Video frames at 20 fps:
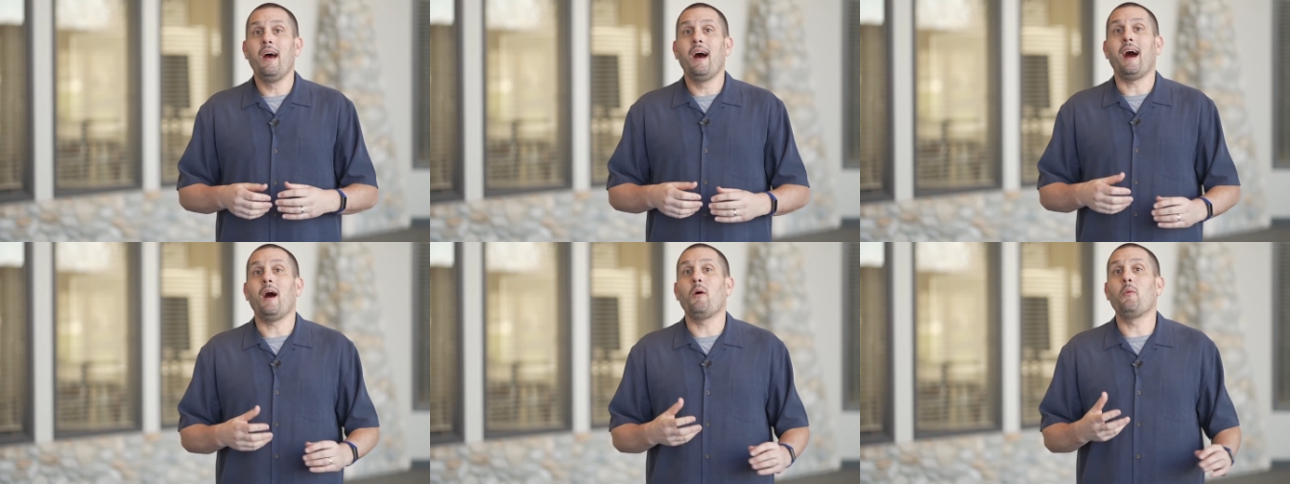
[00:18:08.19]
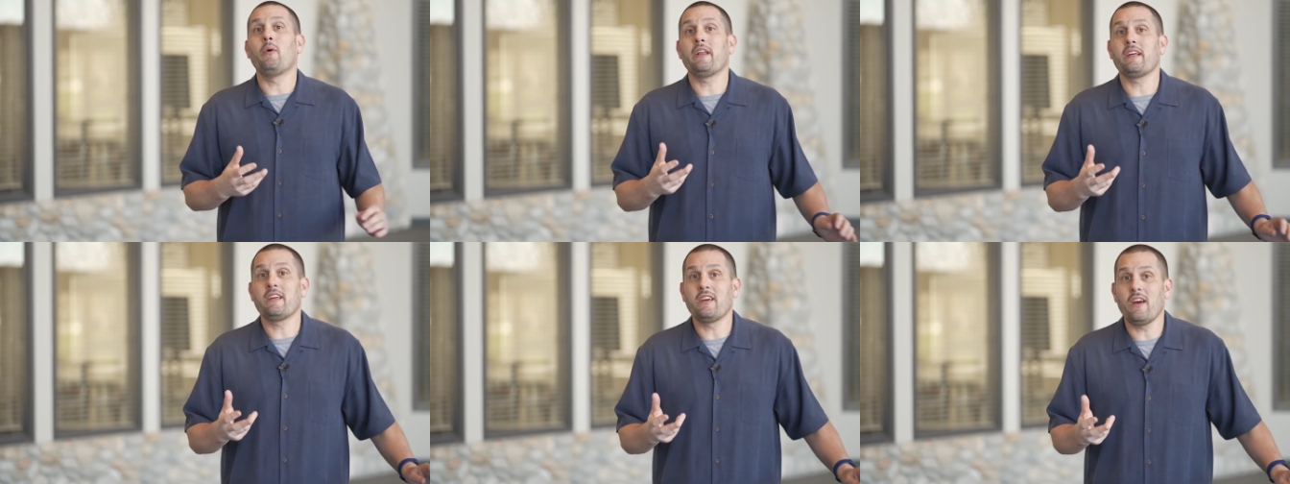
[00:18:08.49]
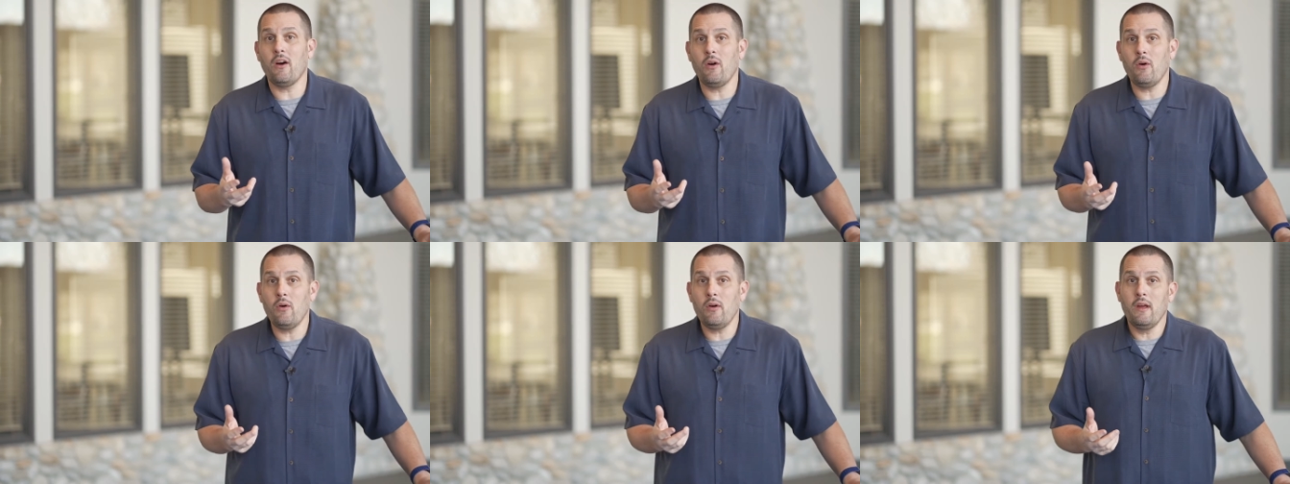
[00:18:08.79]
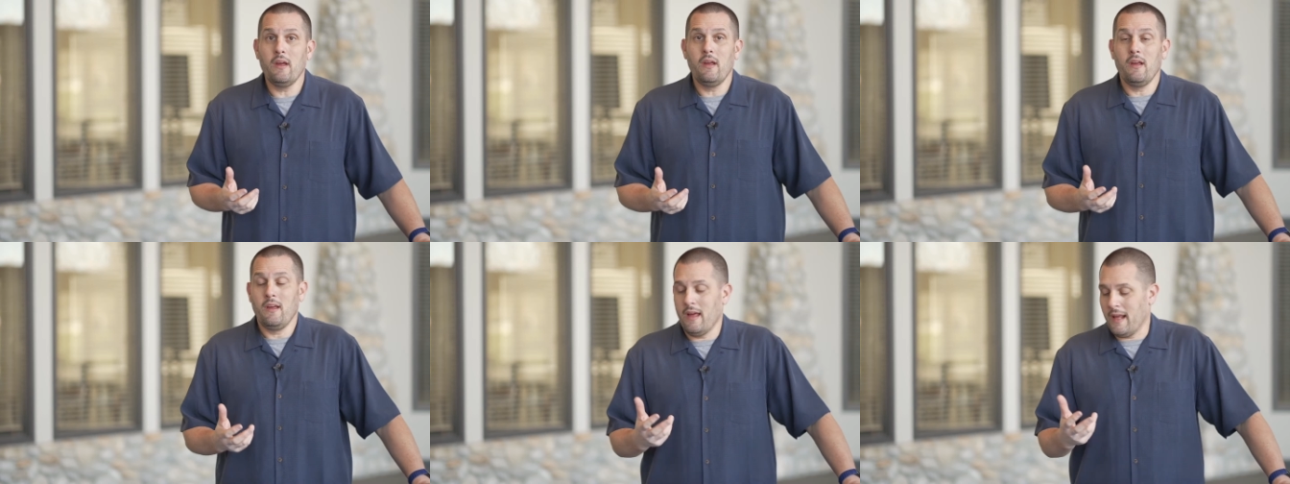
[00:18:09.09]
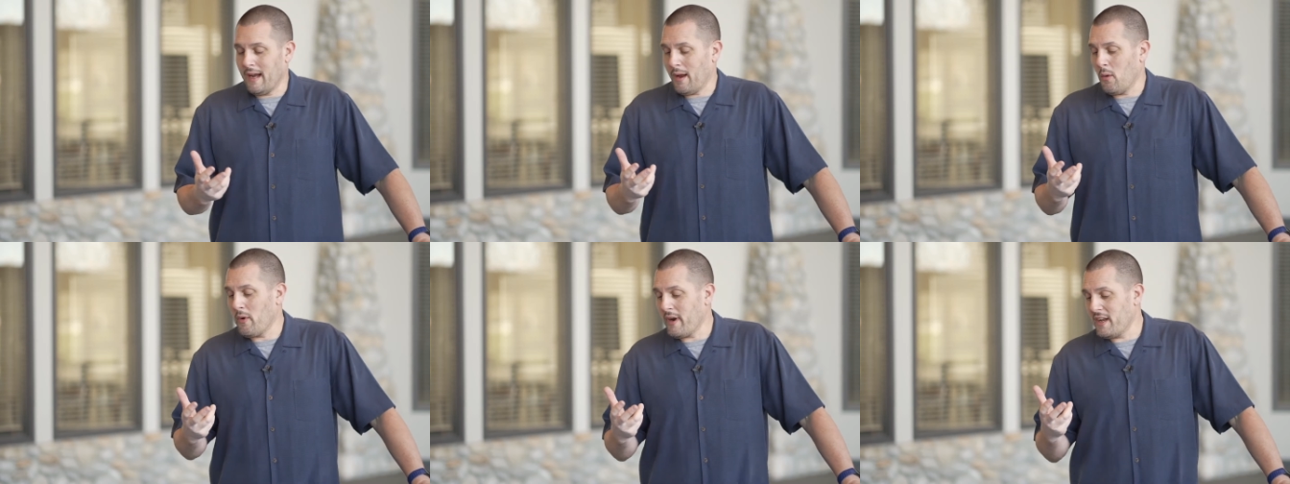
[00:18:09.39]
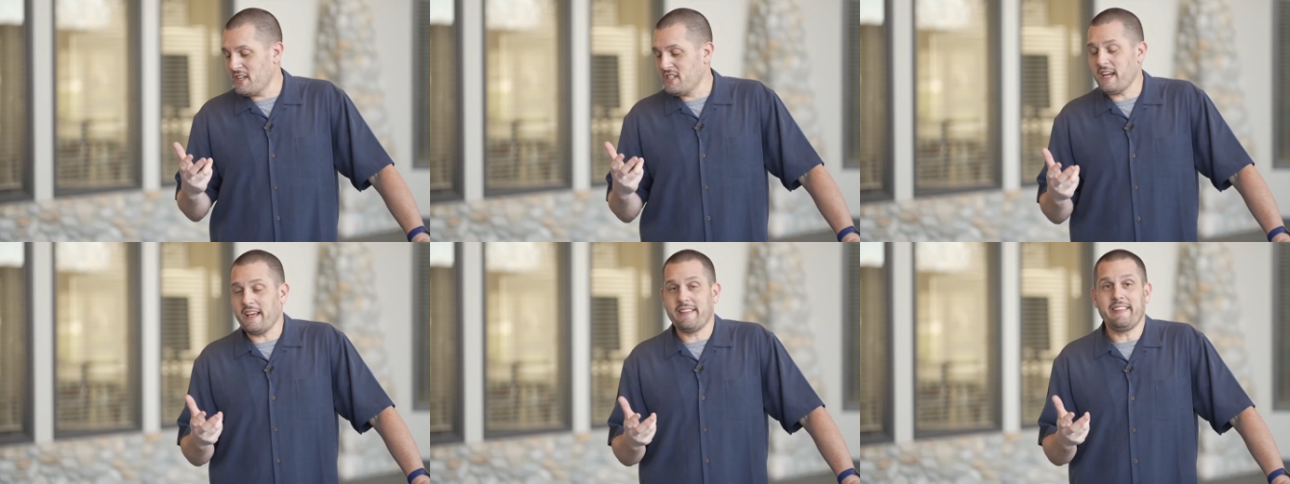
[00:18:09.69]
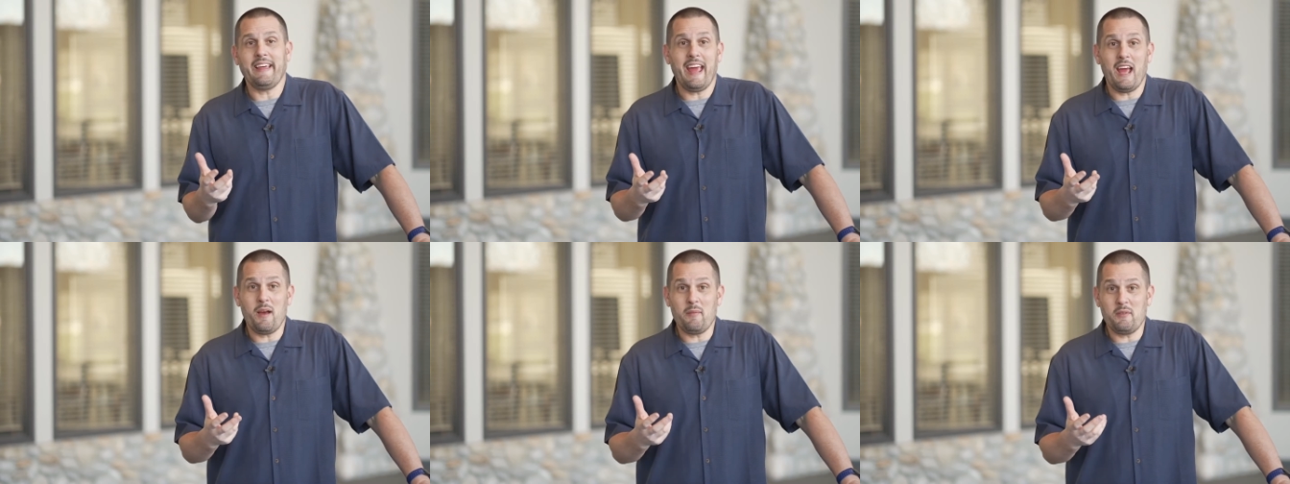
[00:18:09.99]
I want to go and I want to check
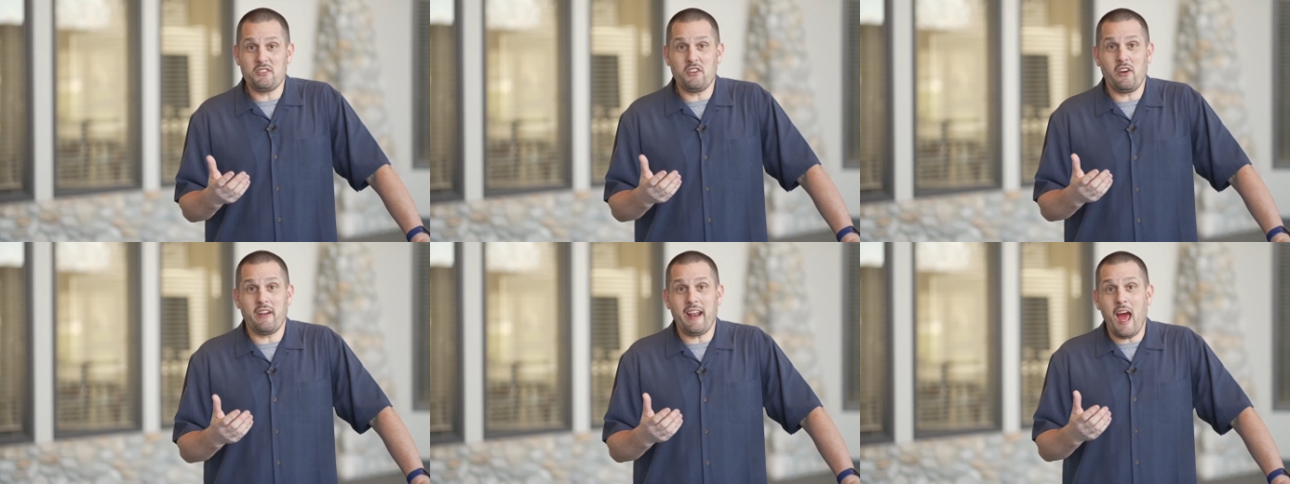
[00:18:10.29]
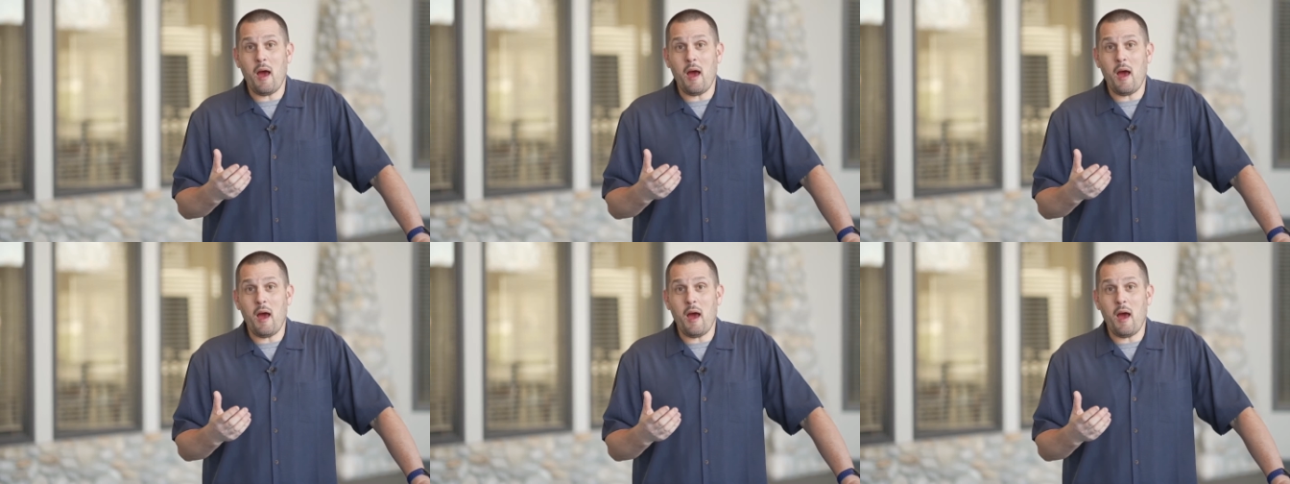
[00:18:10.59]
the Amazon